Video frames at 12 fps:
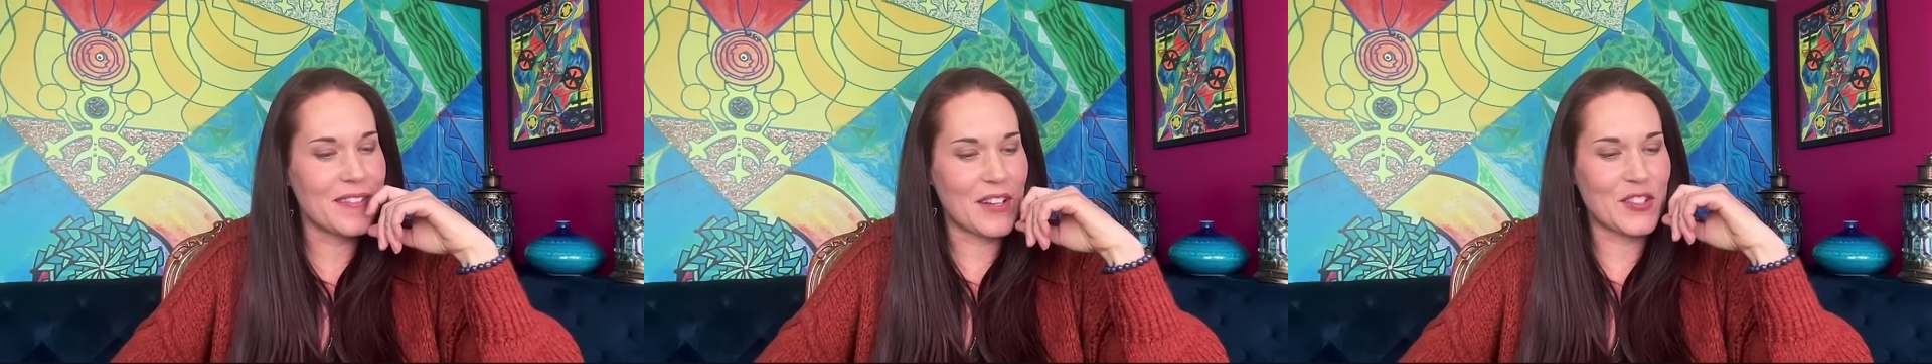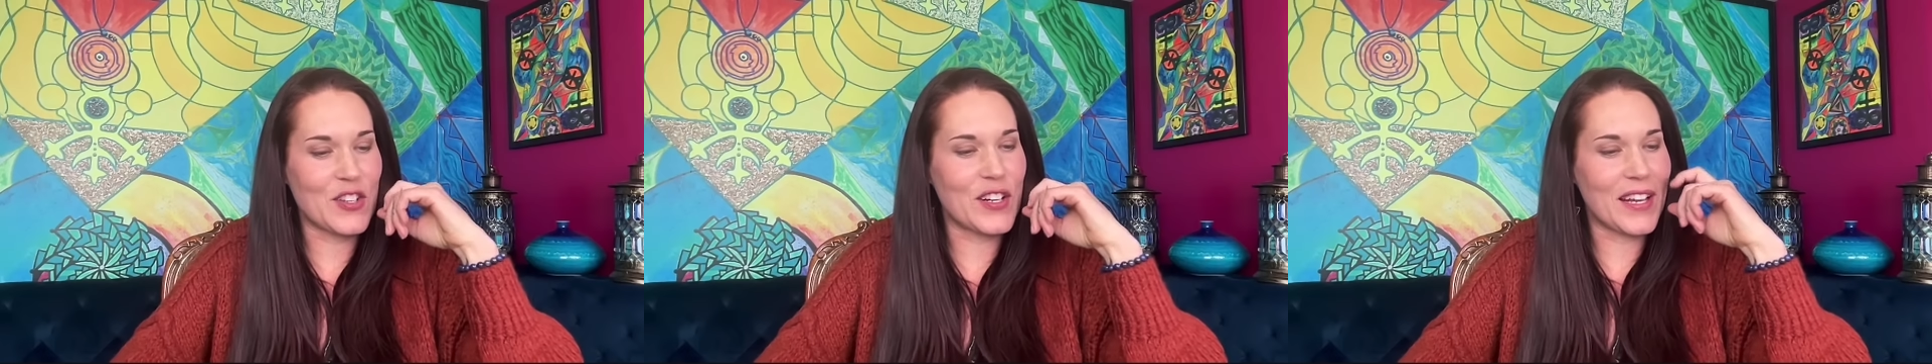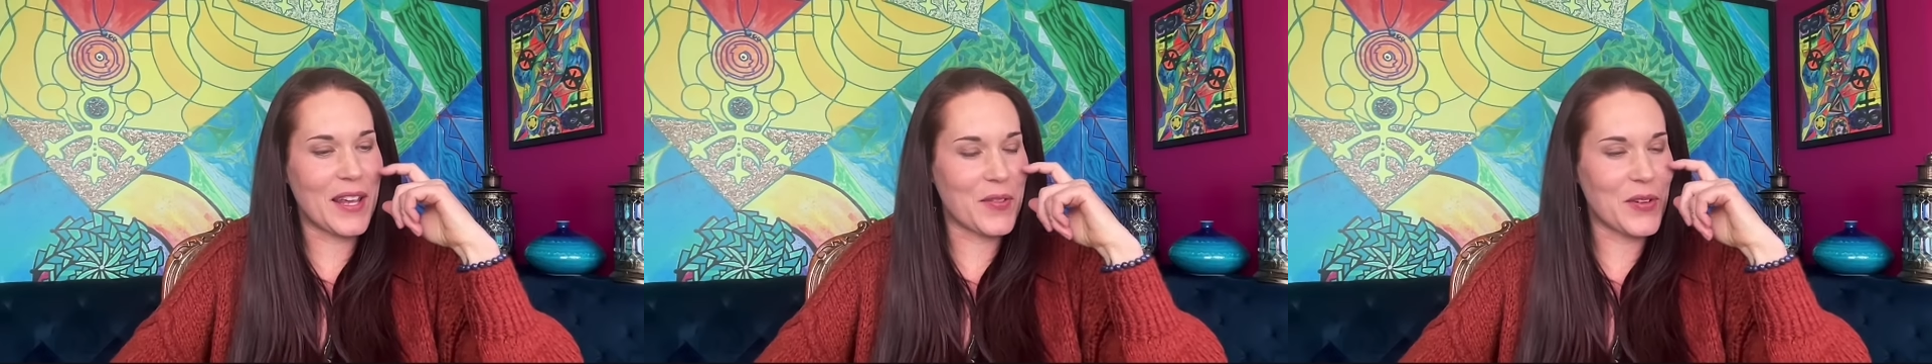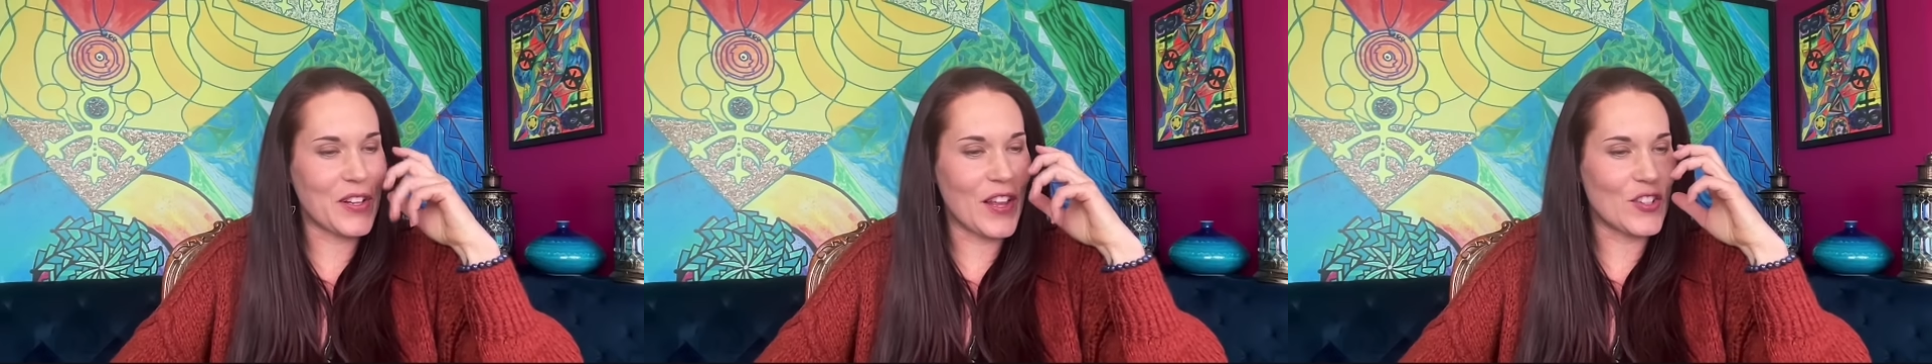things are going to get
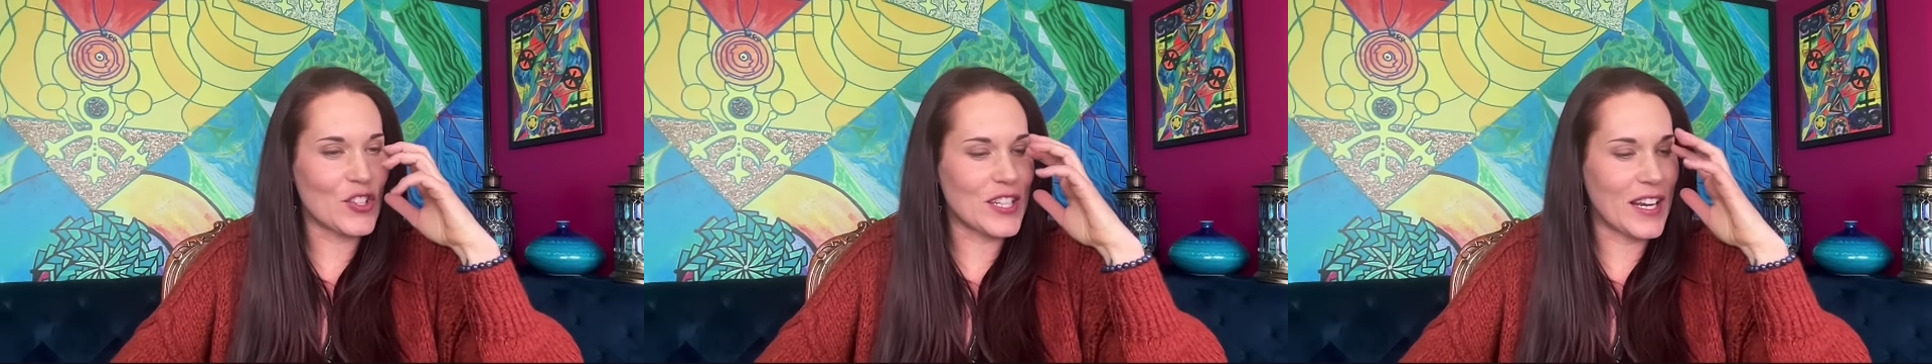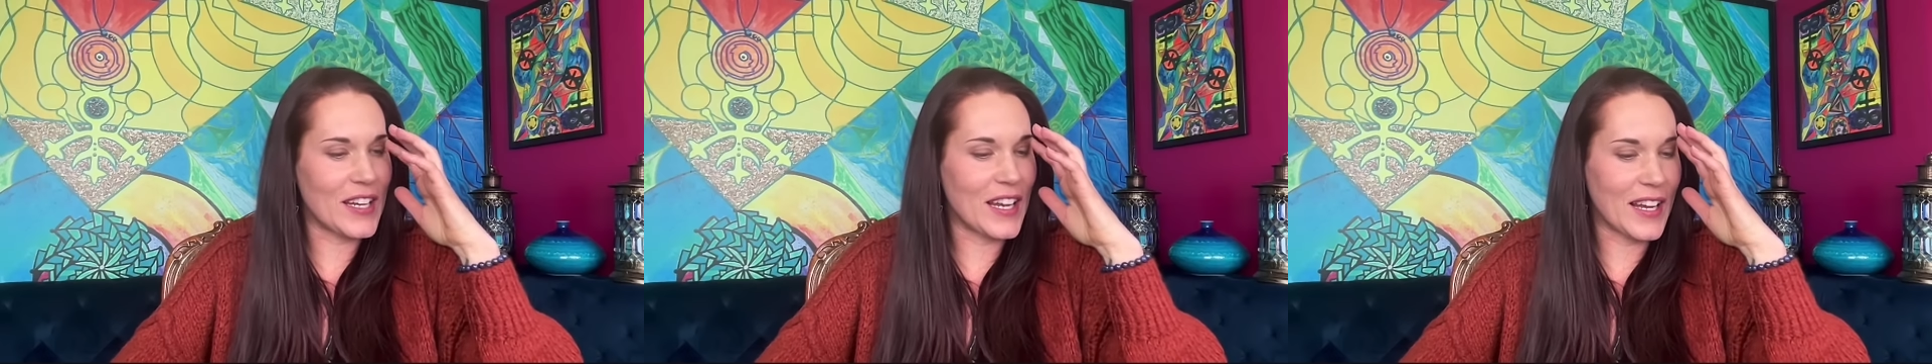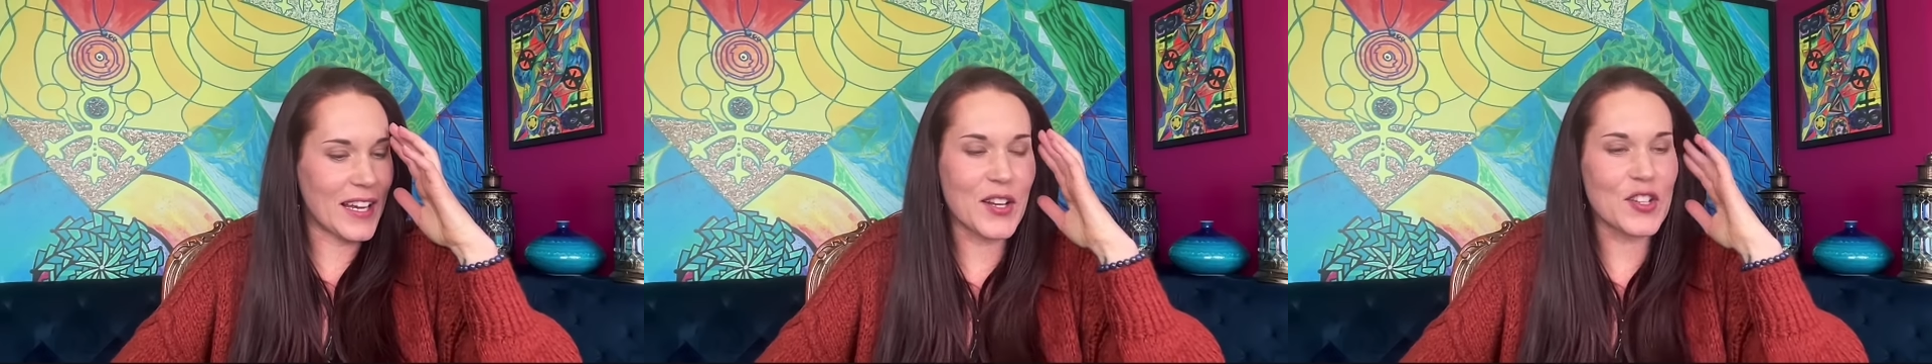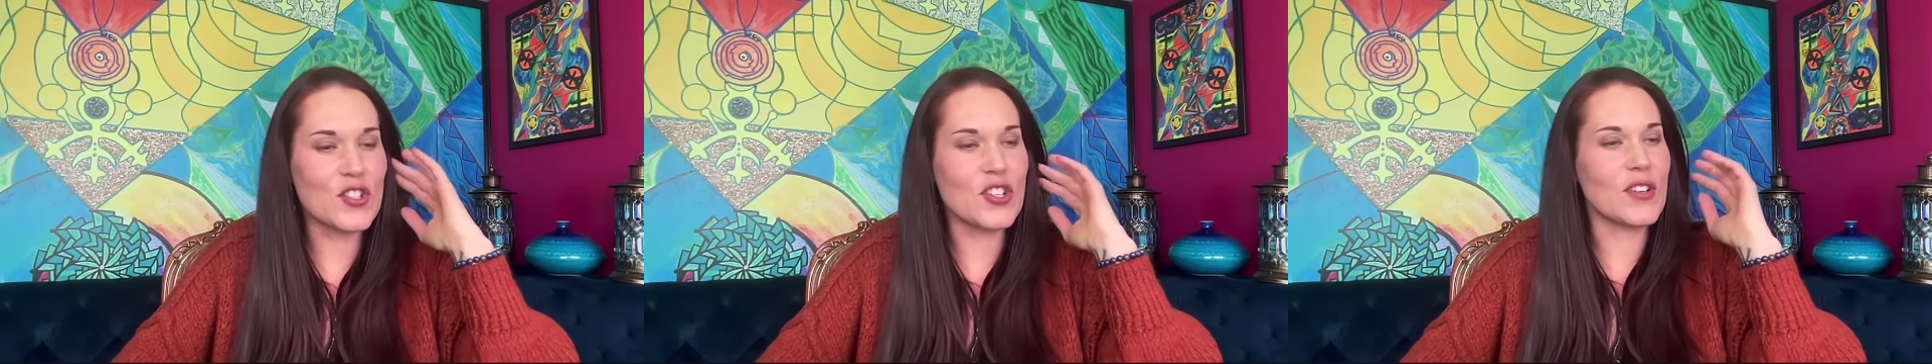real entertaining
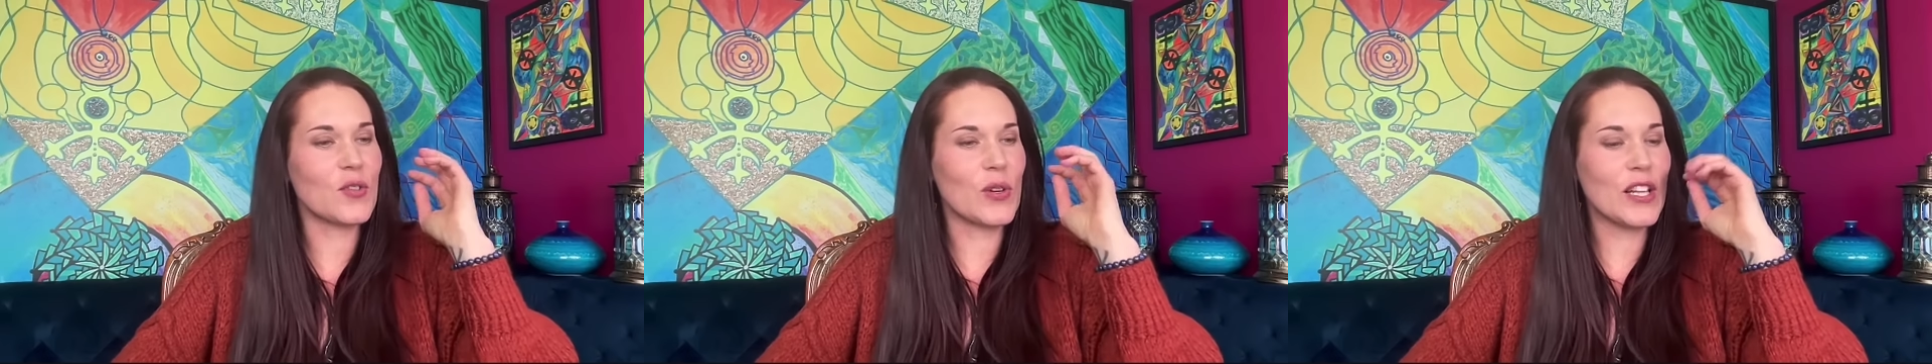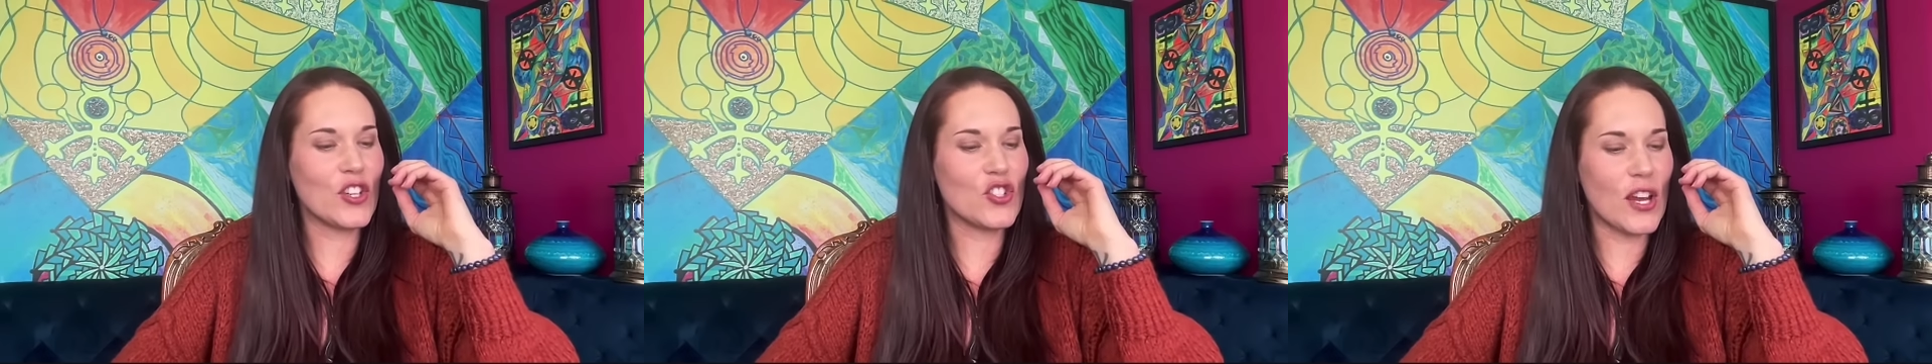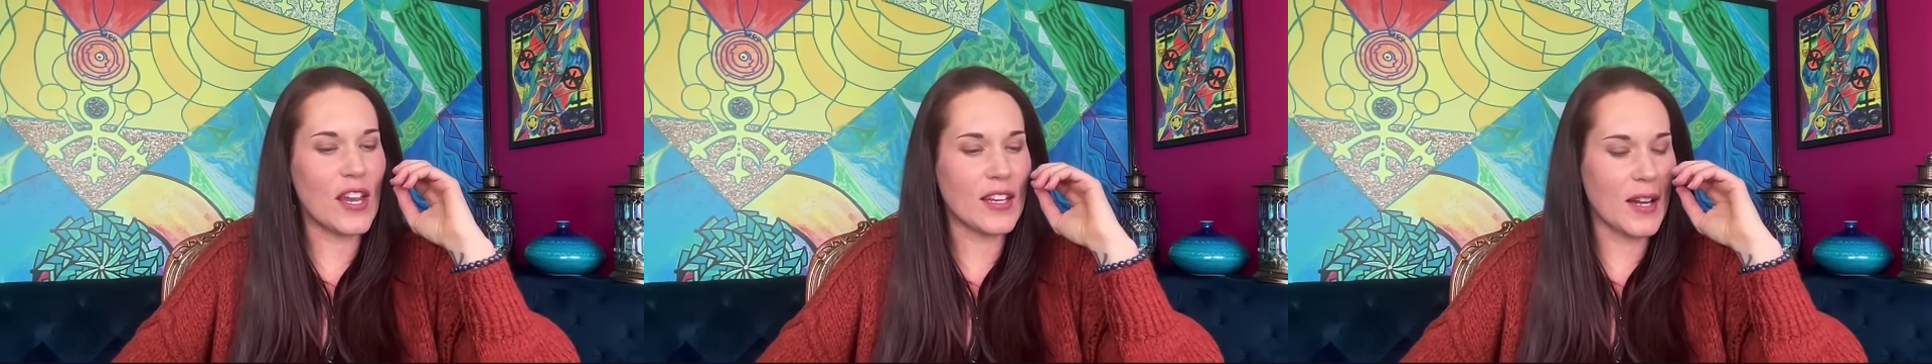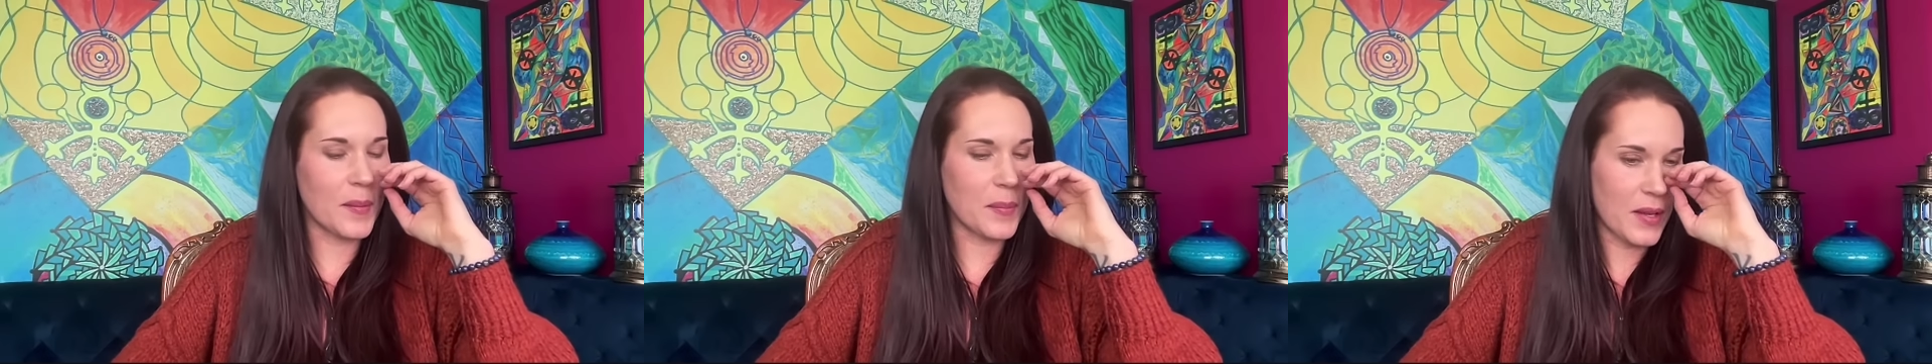and really
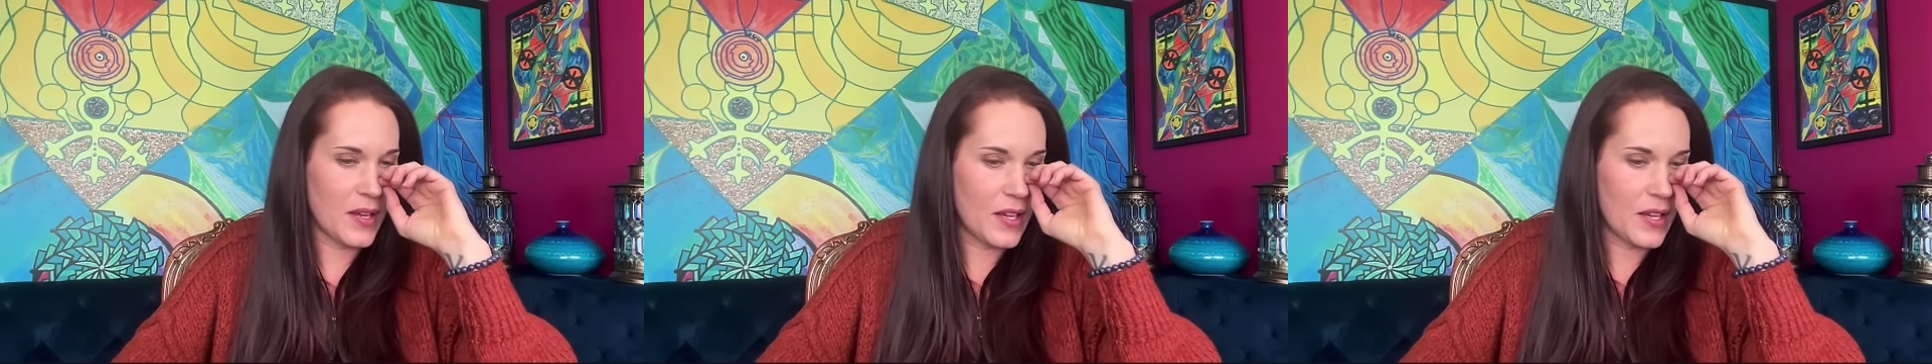shaken up.